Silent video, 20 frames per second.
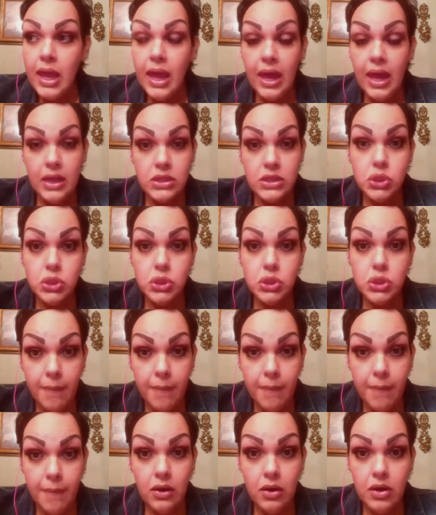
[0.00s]
and try
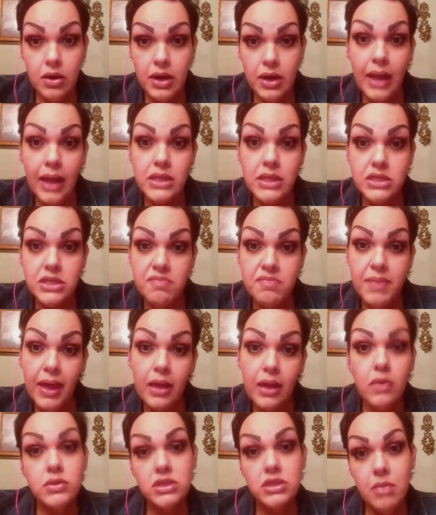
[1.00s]
better, not just be
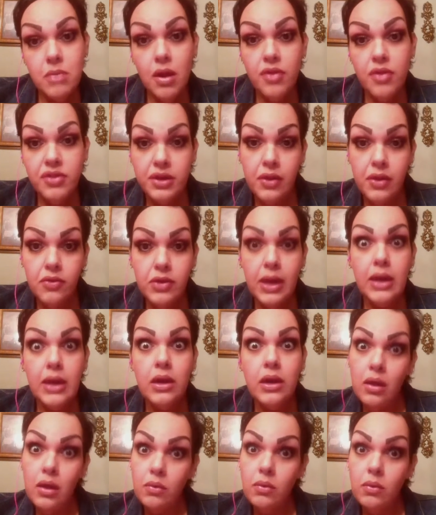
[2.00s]
like, oh, tomorrow's another day.
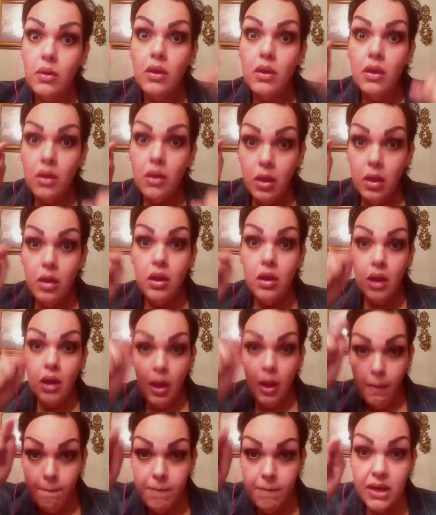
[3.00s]
No.
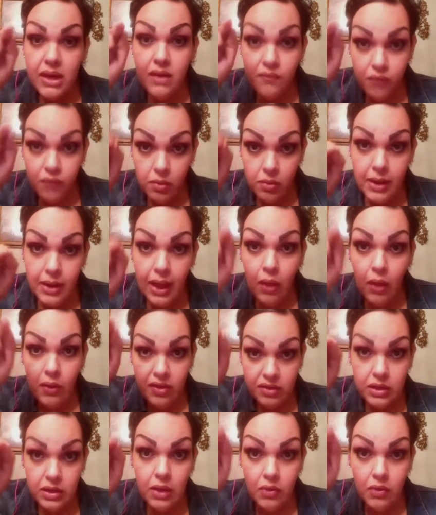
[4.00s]
A minute from now
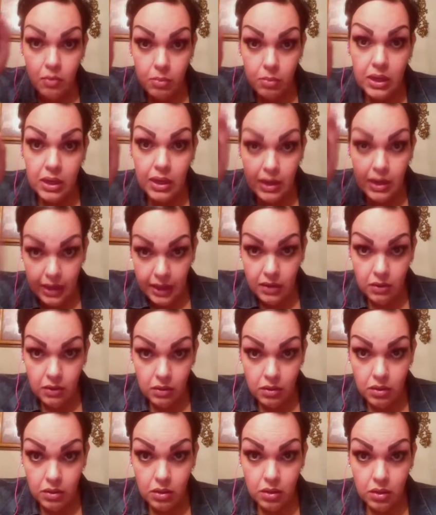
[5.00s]
is another minute
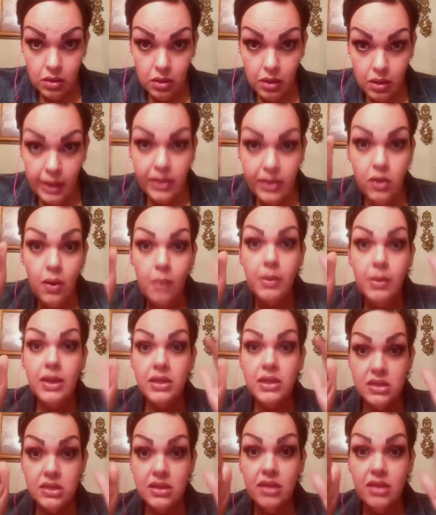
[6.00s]
later. Like, you already
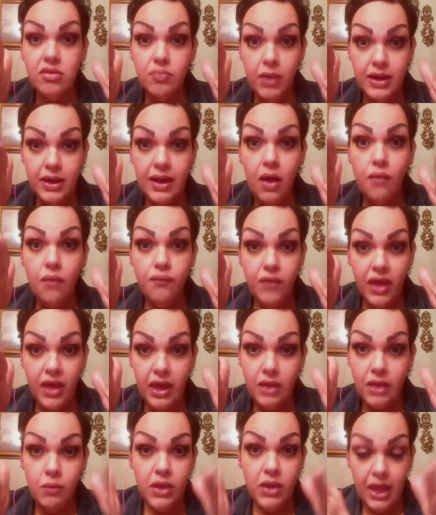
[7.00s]
did this right now,
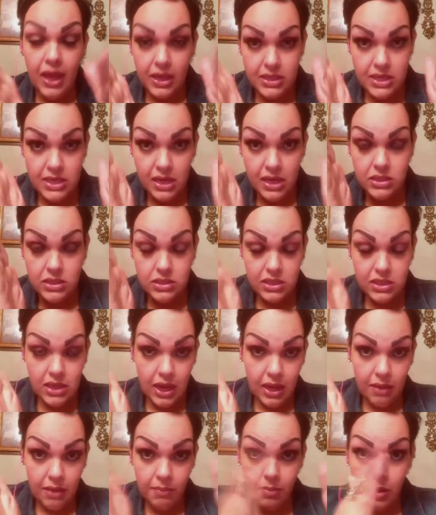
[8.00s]
fine. We can't take
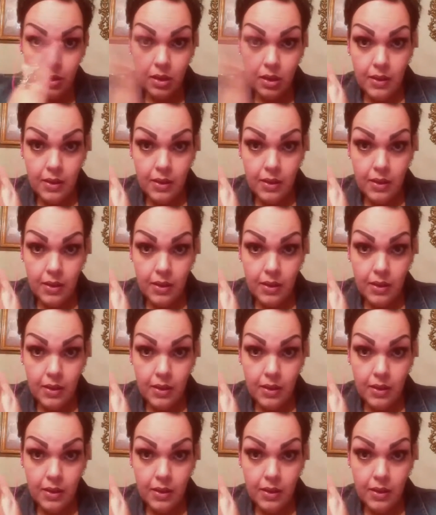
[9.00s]
time.